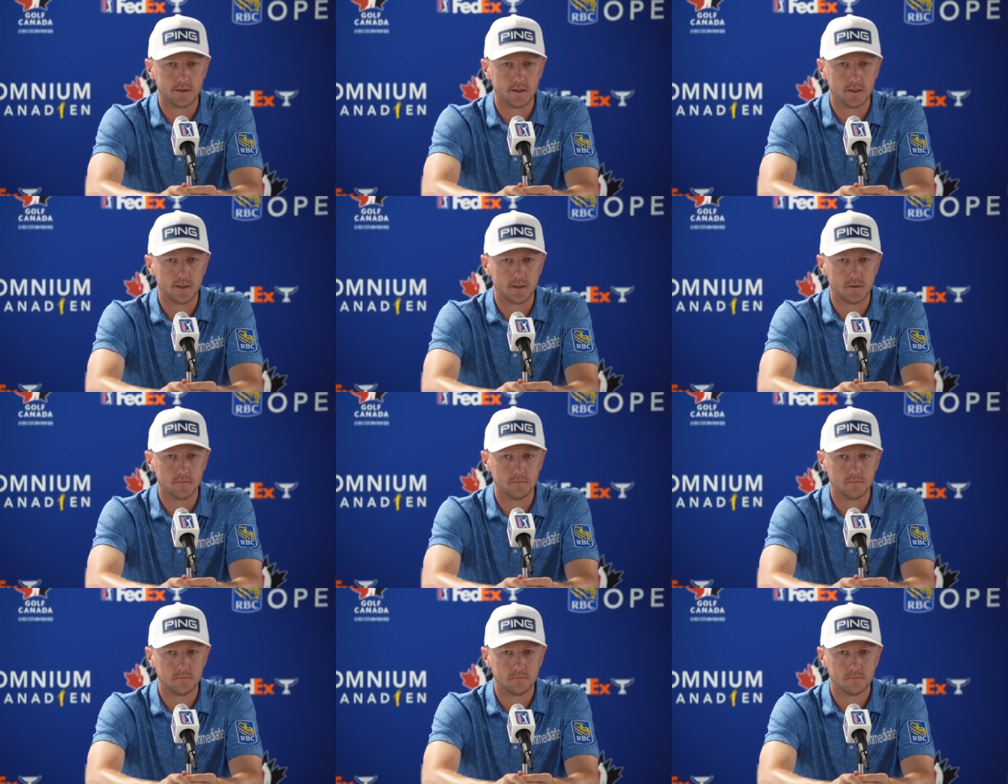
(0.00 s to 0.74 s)

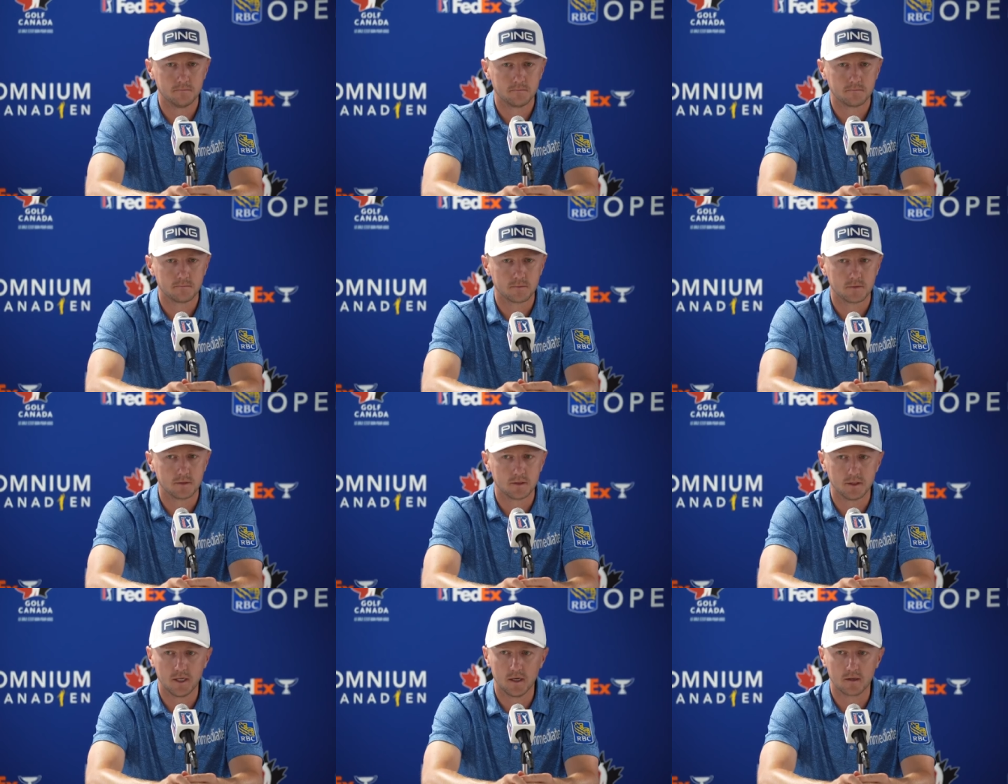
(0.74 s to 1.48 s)
kind
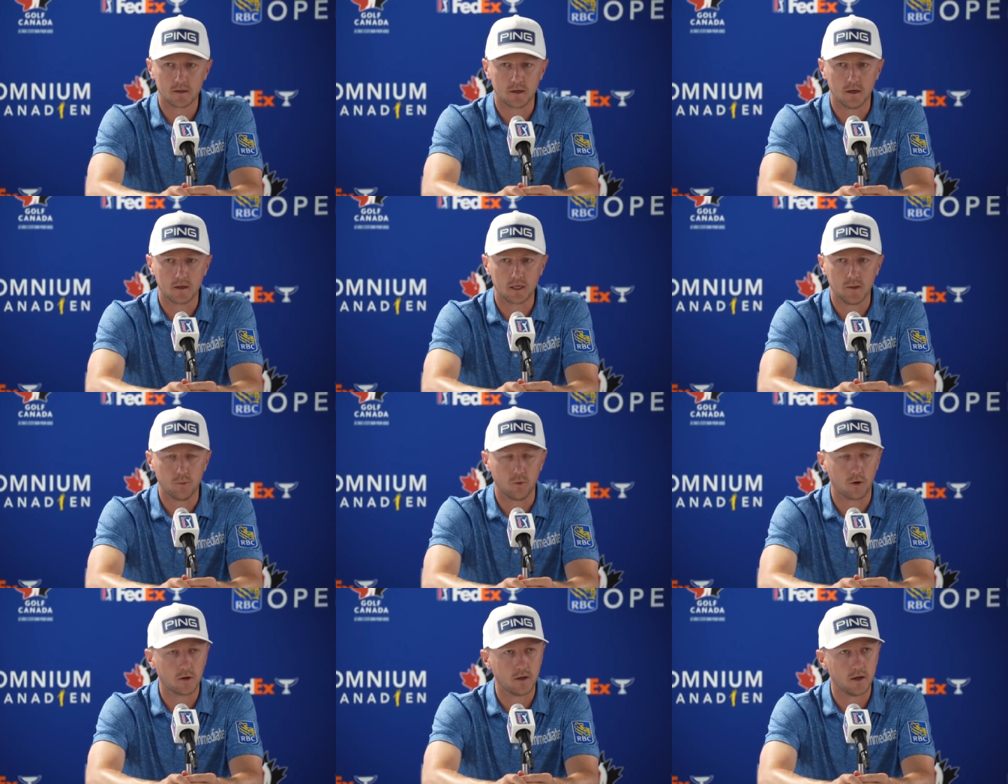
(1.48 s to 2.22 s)
of
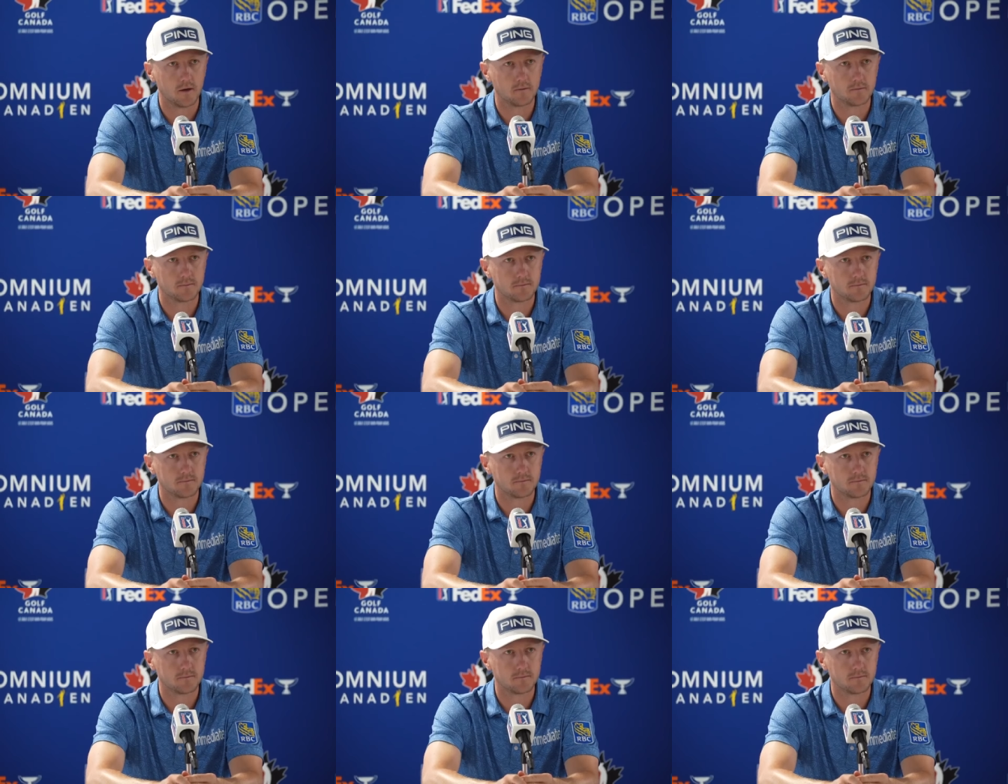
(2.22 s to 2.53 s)
keep working at